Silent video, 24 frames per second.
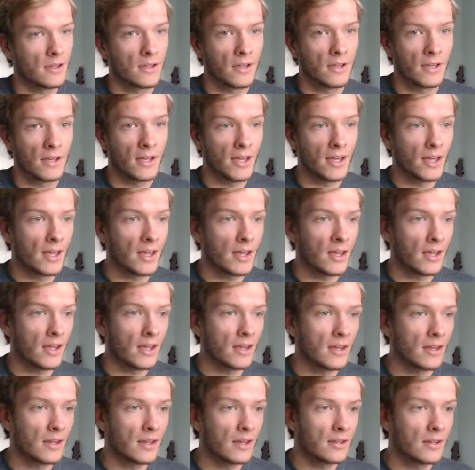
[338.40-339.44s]

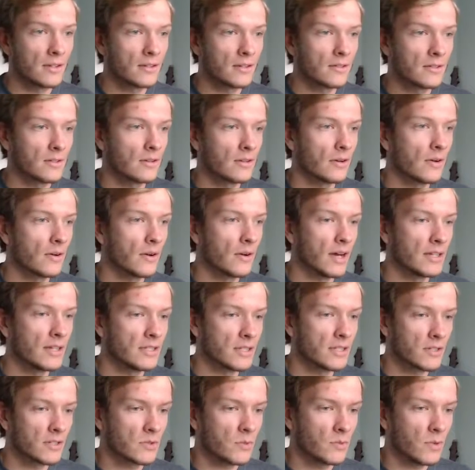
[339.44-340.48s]
And so I
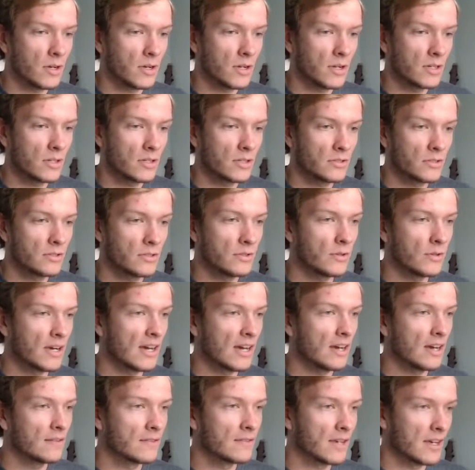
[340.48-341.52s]
just want to
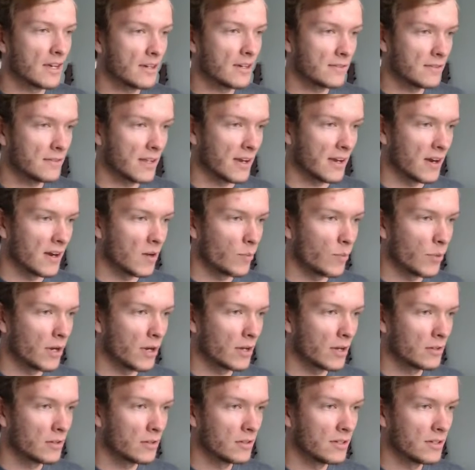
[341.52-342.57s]
have kind of like a
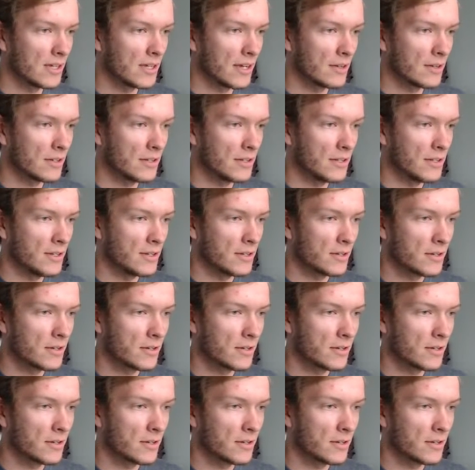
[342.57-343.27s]
puddle down here.